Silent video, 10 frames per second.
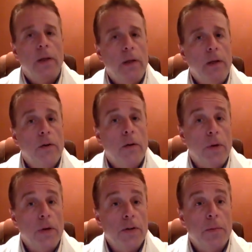
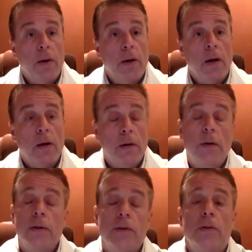increased by
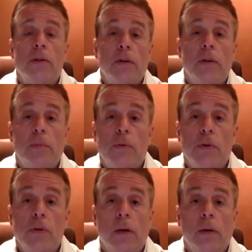
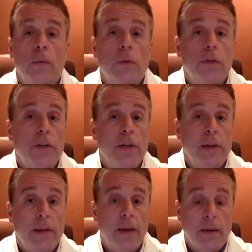160% when she
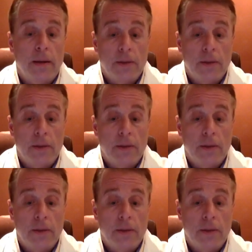did that.